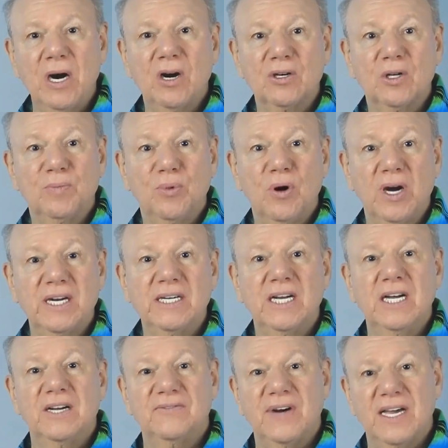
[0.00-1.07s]
miracle point,
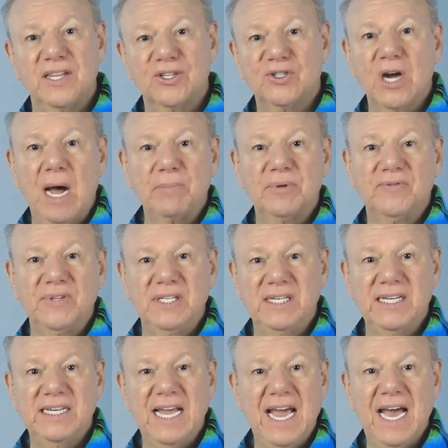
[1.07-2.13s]
find the top of your
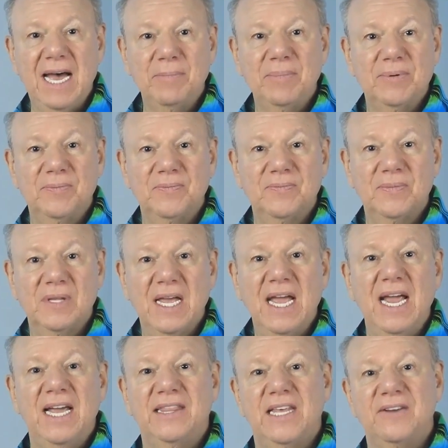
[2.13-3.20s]
kneecap
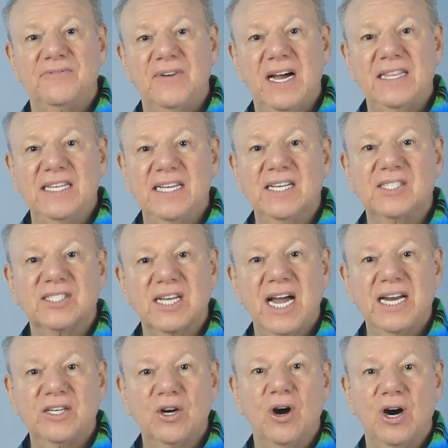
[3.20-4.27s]
and then find the
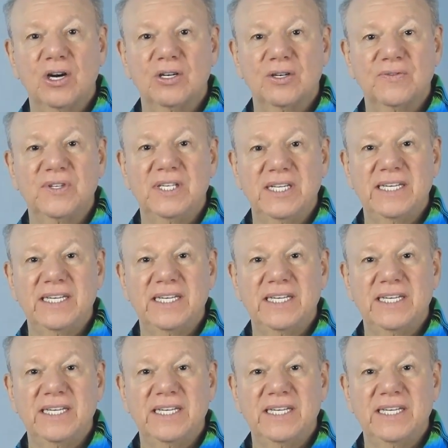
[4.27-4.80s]
inside corner of your